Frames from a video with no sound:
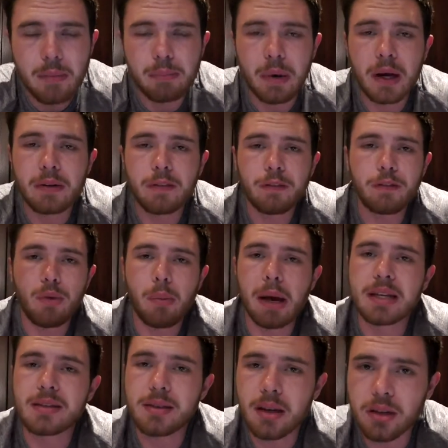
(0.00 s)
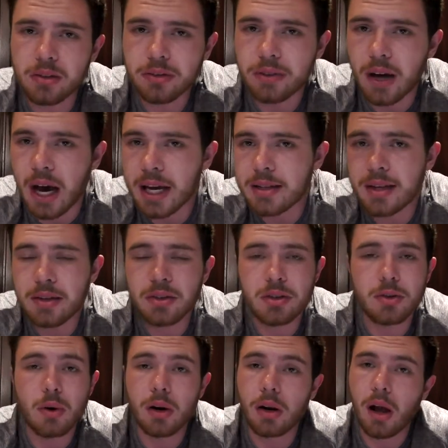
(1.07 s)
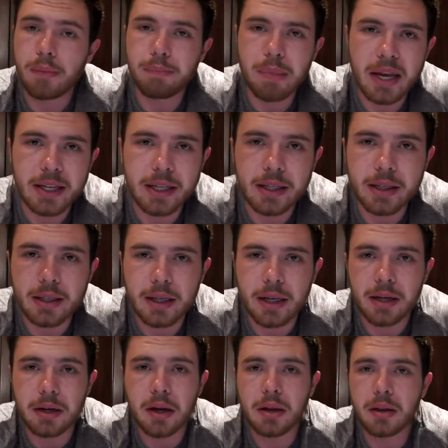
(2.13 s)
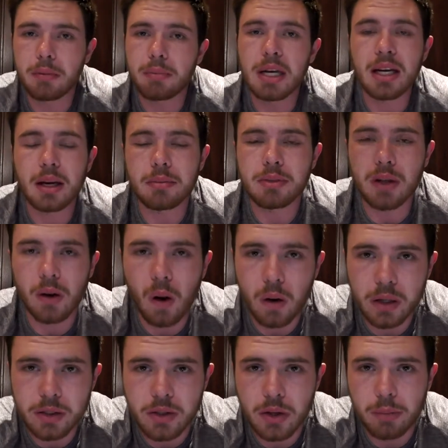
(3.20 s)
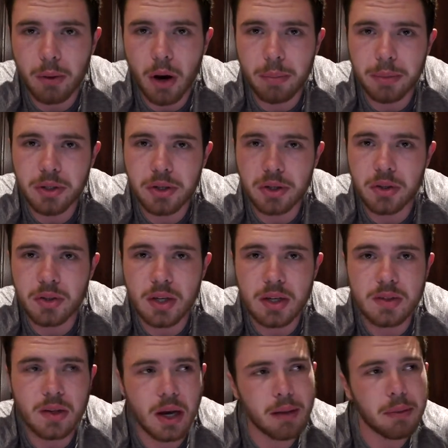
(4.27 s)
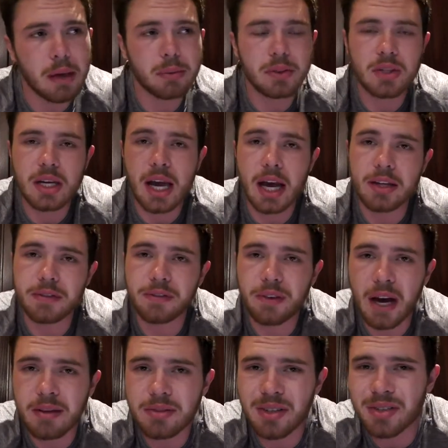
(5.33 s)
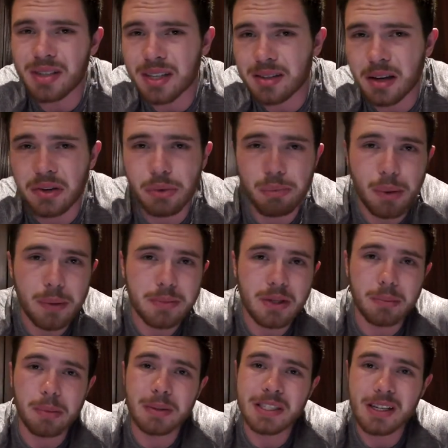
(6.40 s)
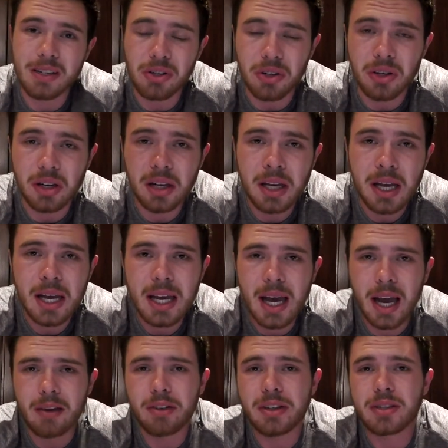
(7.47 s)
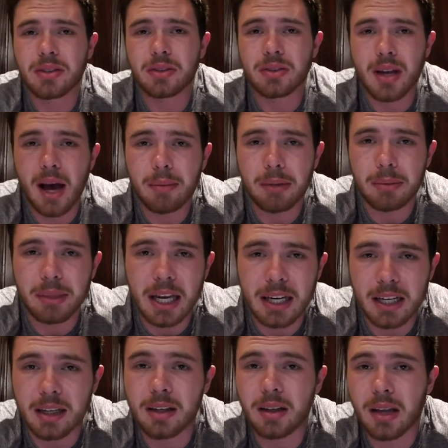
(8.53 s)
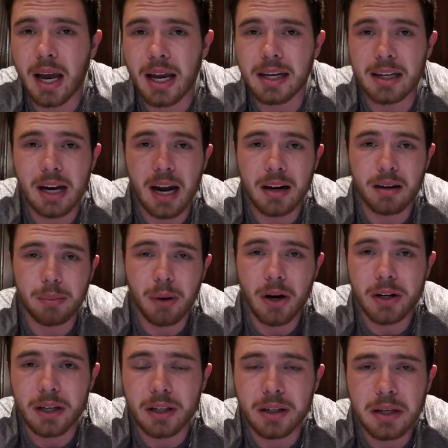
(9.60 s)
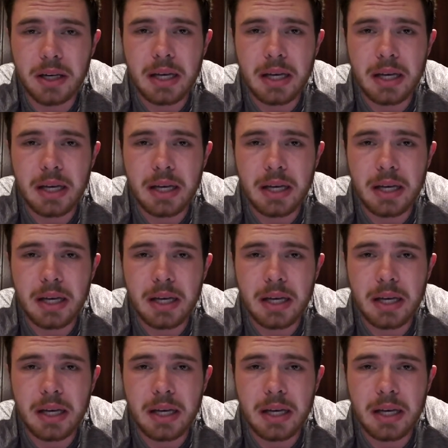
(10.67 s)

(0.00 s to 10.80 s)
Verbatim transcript: But for myself, I tend to do a lot better in the medium to longer term opportunities. I'm able to catch five to 600 pips a position every single time I'm getting in, in and out of the market.